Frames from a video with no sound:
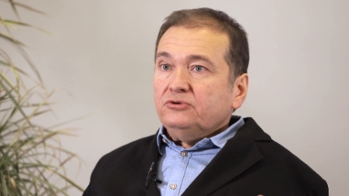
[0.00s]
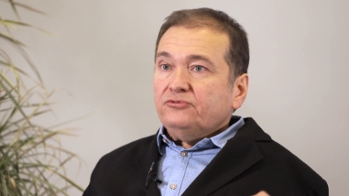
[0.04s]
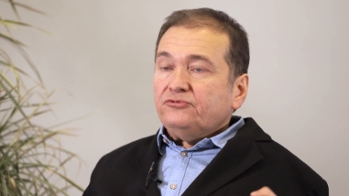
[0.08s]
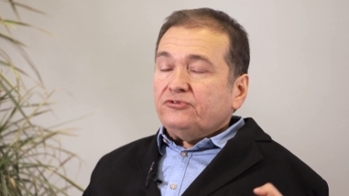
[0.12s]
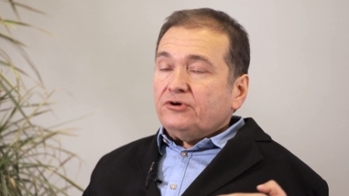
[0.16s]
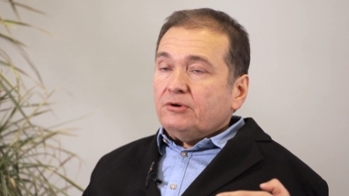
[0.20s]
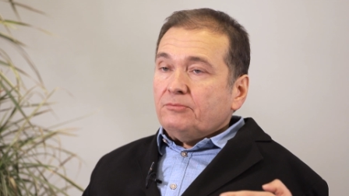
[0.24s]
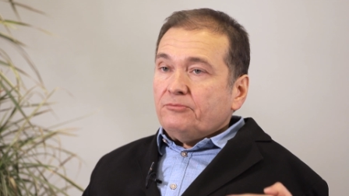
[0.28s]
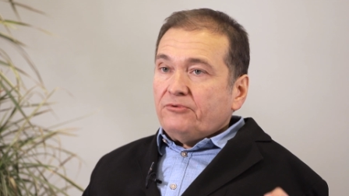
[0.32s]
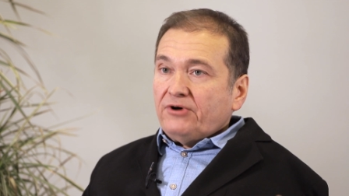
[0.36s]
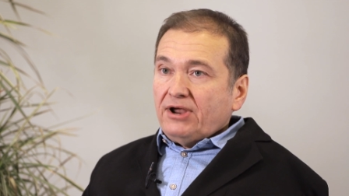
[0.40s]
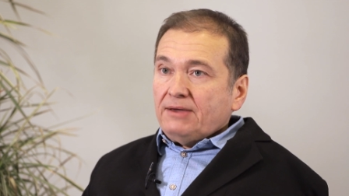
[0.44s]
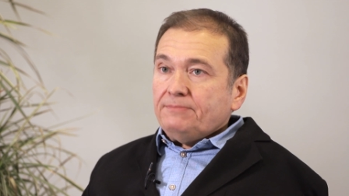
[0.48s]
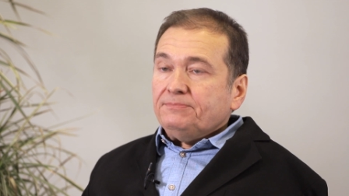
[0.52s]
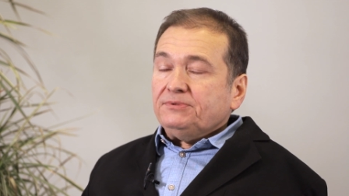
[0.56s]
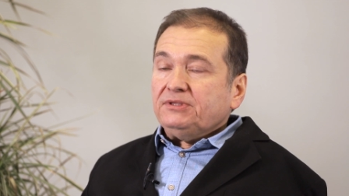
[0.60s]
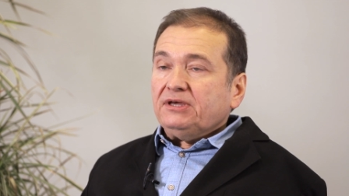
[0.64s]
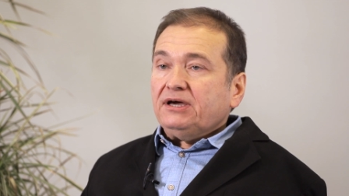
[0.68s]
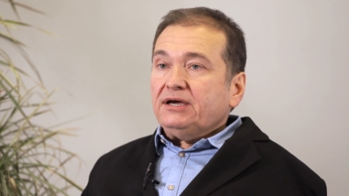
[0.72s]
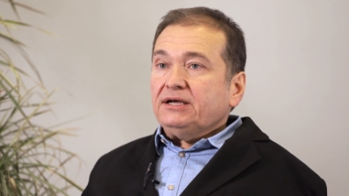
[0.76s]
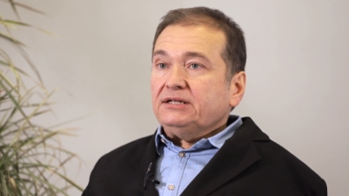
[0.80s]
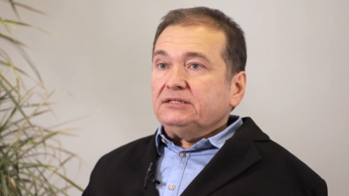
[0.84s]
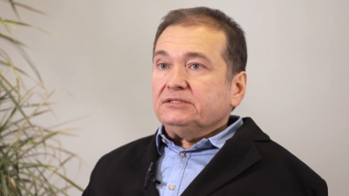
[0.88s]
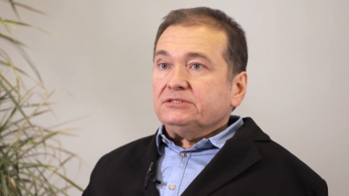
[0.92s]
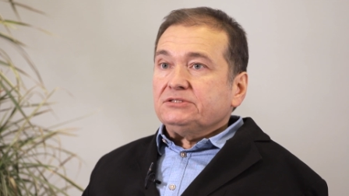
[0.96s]
from
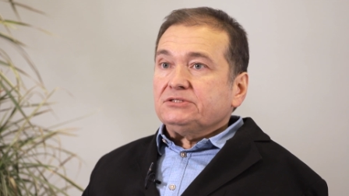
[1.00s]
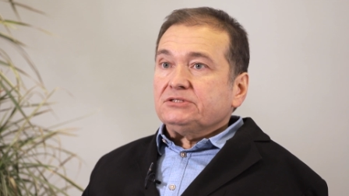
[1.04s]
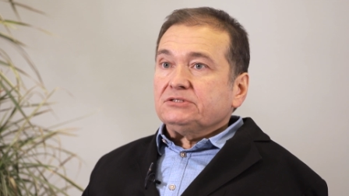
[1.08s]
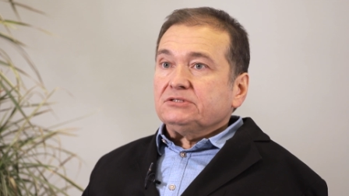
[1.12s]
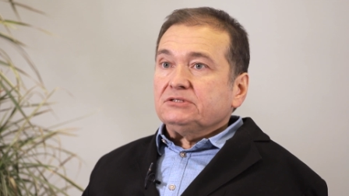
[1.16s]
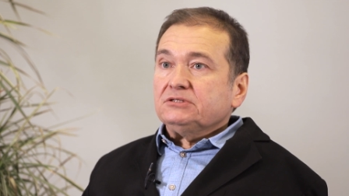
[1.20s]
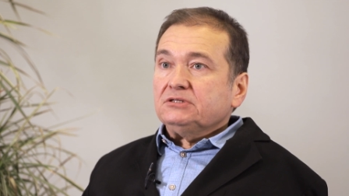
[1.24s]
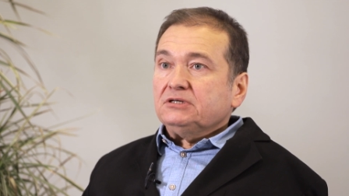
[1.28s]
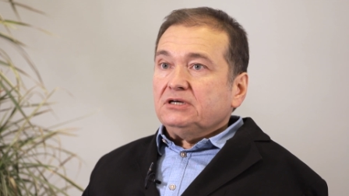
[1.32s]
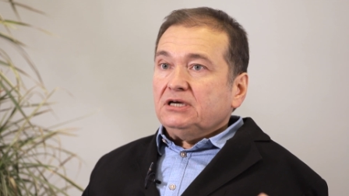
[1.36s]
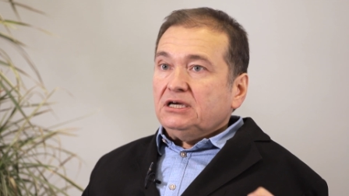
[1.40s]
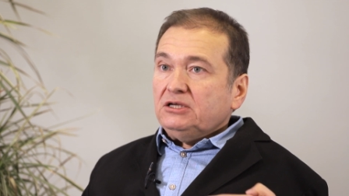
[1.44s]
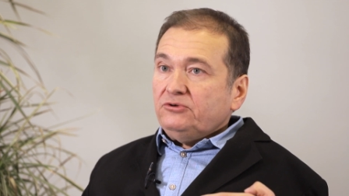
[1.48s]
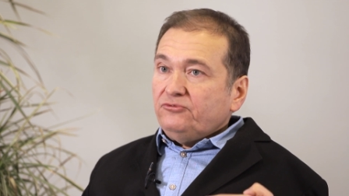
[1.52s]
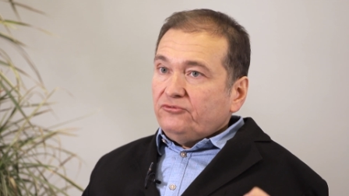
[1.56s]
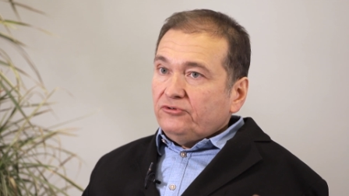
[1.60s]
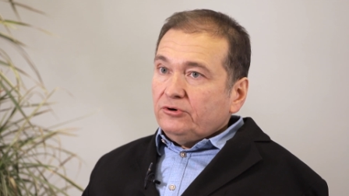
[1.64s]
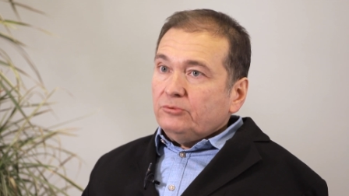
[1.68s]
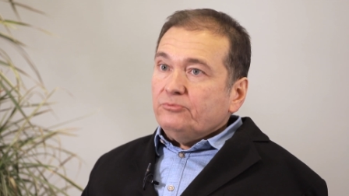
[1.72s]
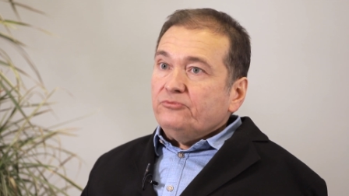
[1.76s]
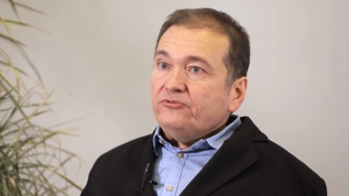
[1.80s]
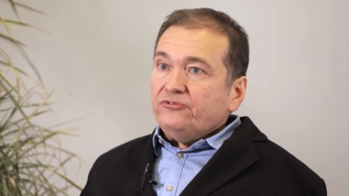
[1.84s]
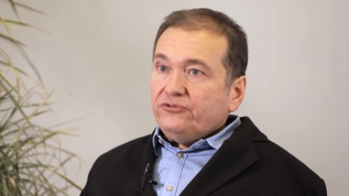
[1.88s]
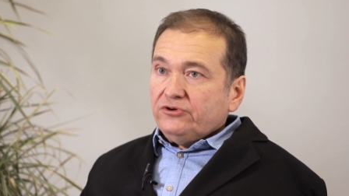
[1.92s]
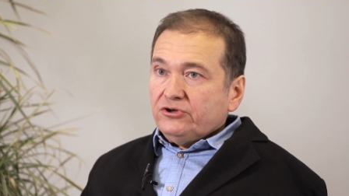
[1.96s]
reptiles, and
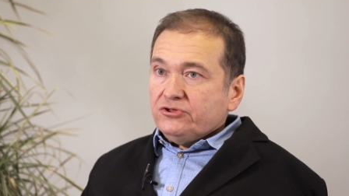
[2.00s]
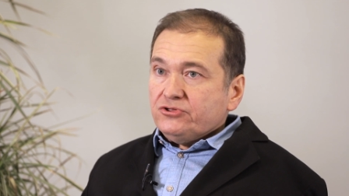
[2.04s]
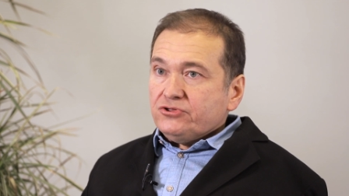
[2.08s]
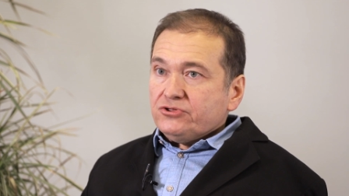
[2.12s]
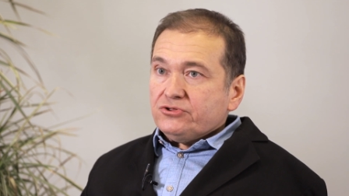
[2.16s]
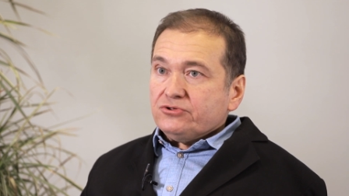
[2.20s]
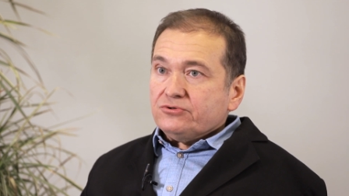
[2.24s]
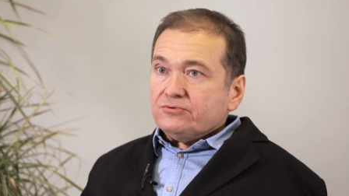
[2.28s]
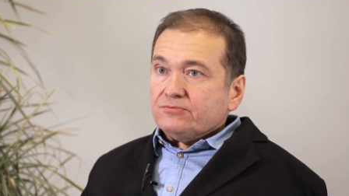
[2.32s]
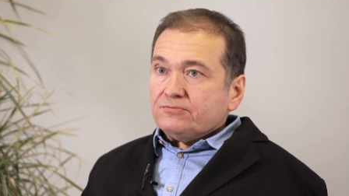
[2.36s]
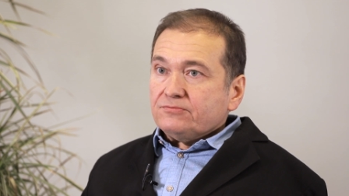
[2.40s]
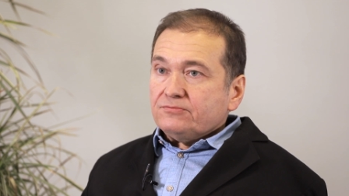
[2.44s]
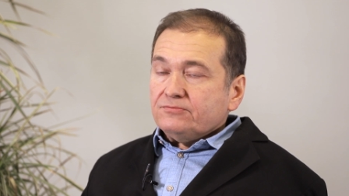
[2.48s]
from fish.